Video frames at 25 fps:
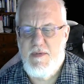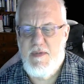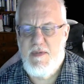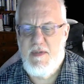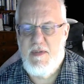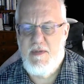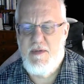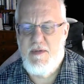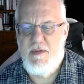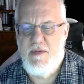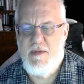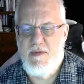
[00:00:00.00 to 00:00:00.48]
See,
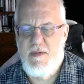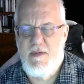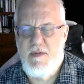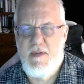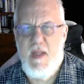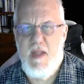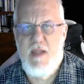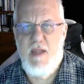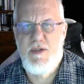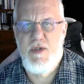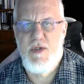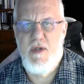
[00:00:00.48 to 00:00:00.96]
it's just
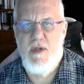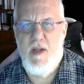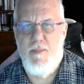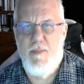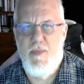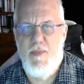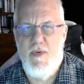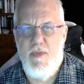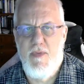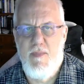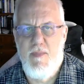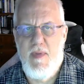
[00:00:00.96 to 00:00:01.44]
catching up
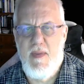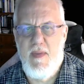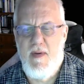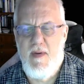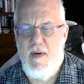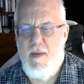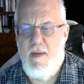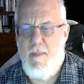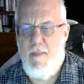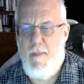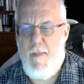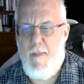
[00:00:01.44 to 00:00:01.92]
with me
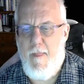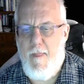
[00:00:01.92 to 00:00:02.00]
there.